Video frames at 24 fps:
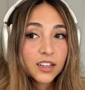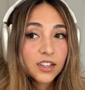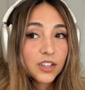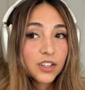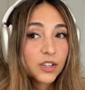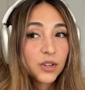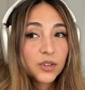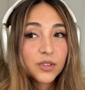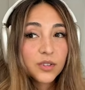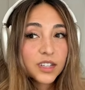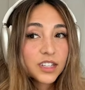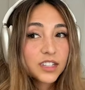
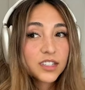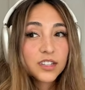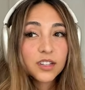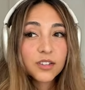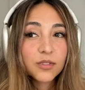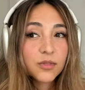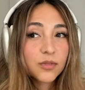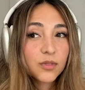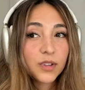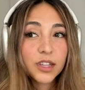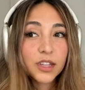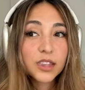you don't need
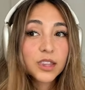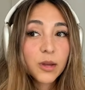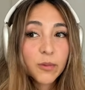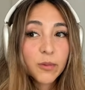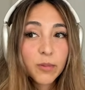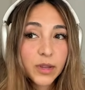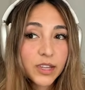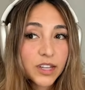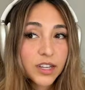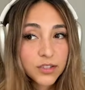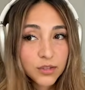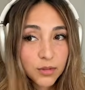to get the
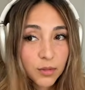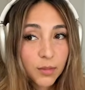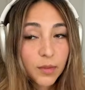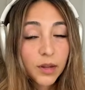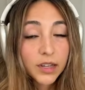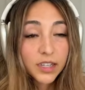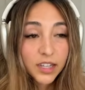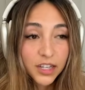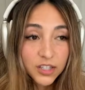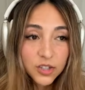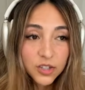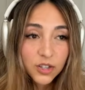opinions from
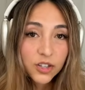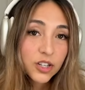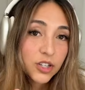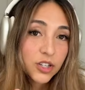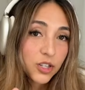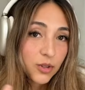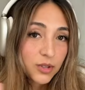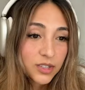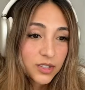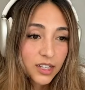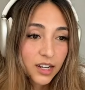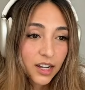them. I guess you can
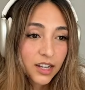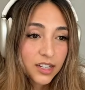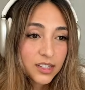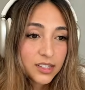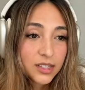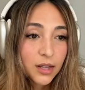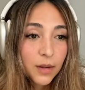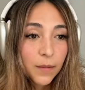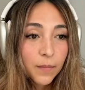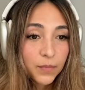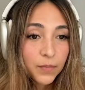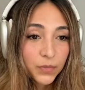use it
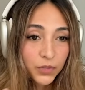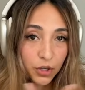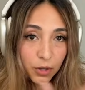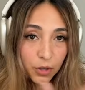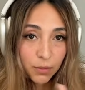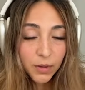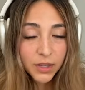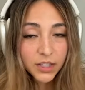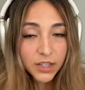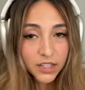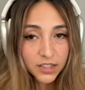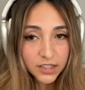as their
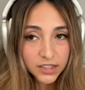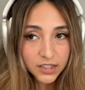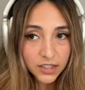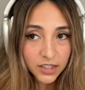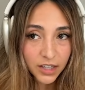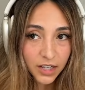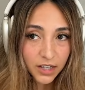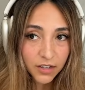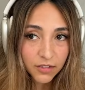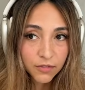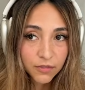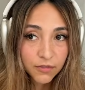opinions to
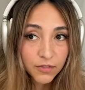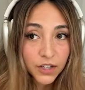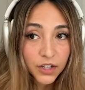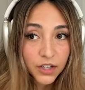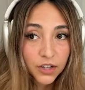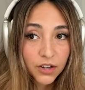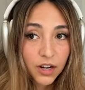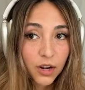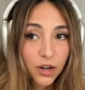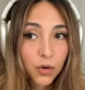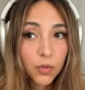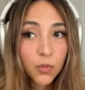like
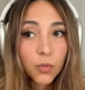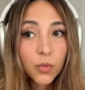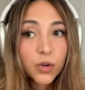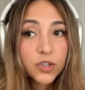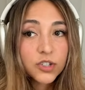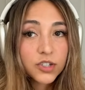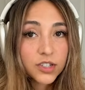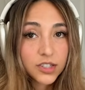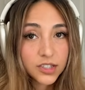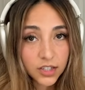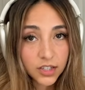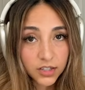figure out
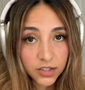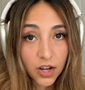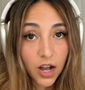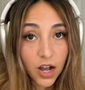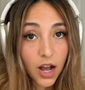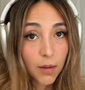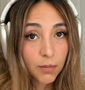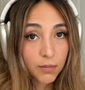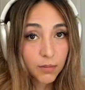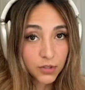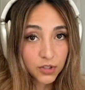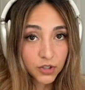which is the
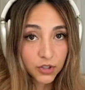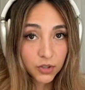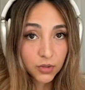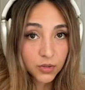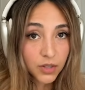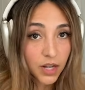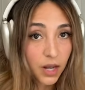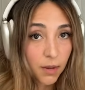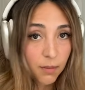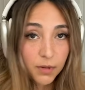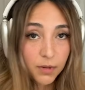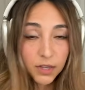top 2
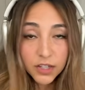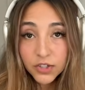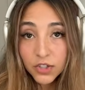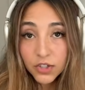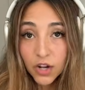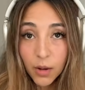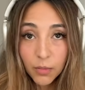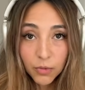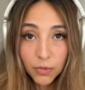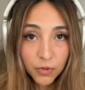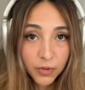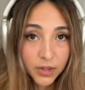companies,
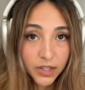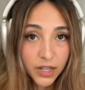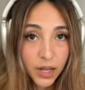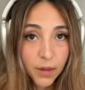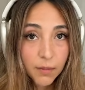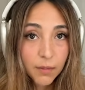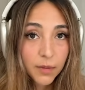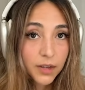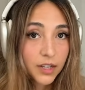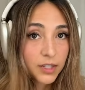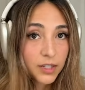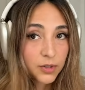top 3
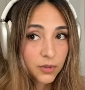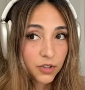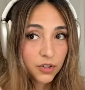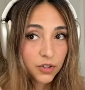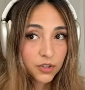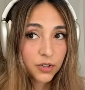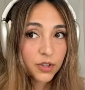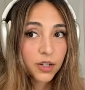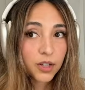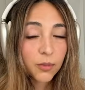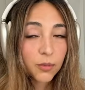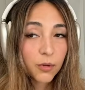companies when you're
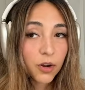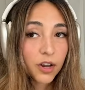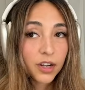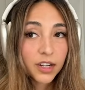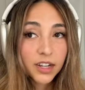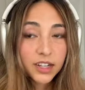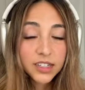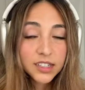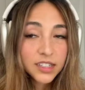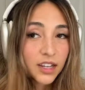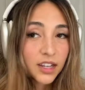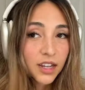doing a
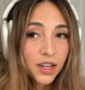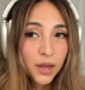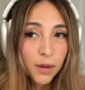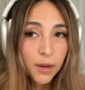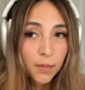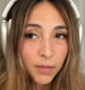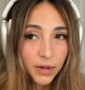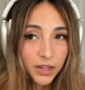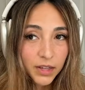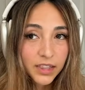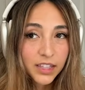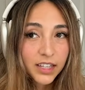product.
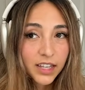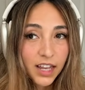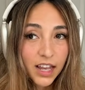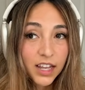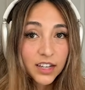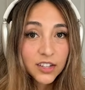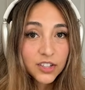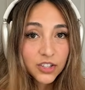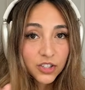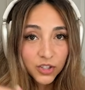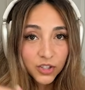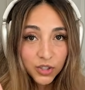But in the
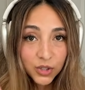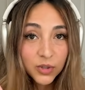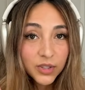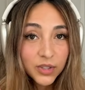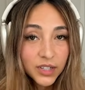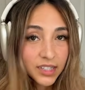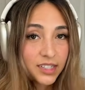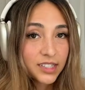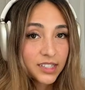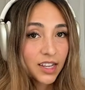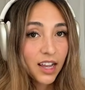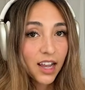end, you
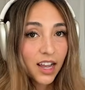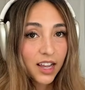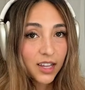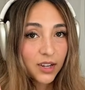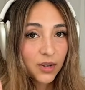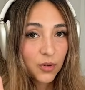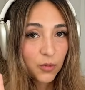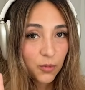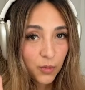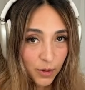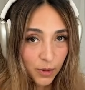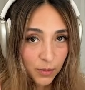
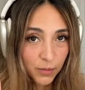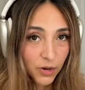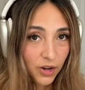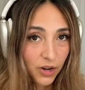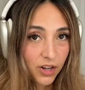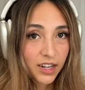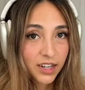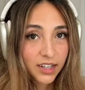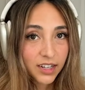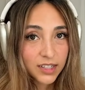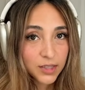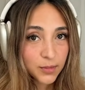decide what
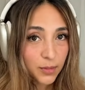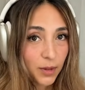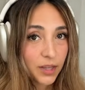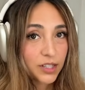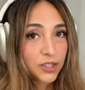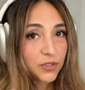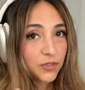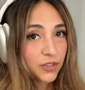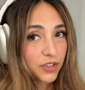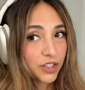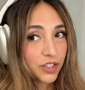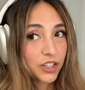product is
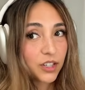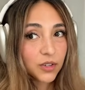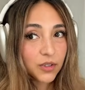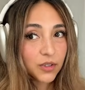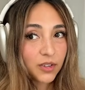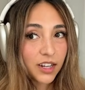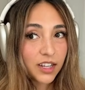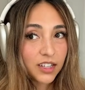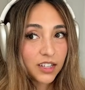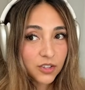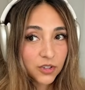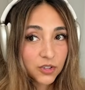best for
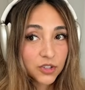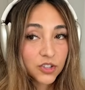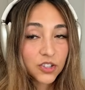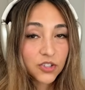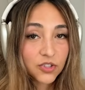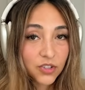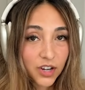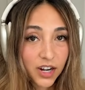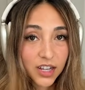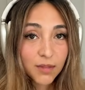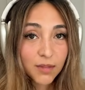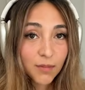you, and you should
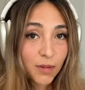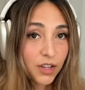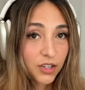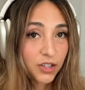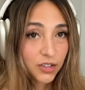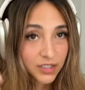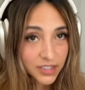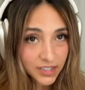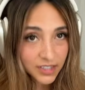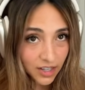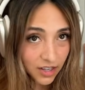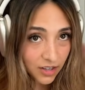try them out
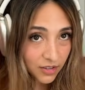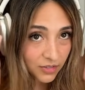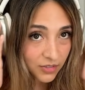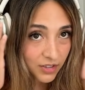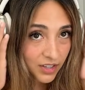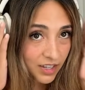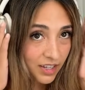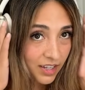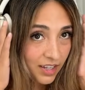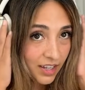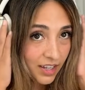yourself.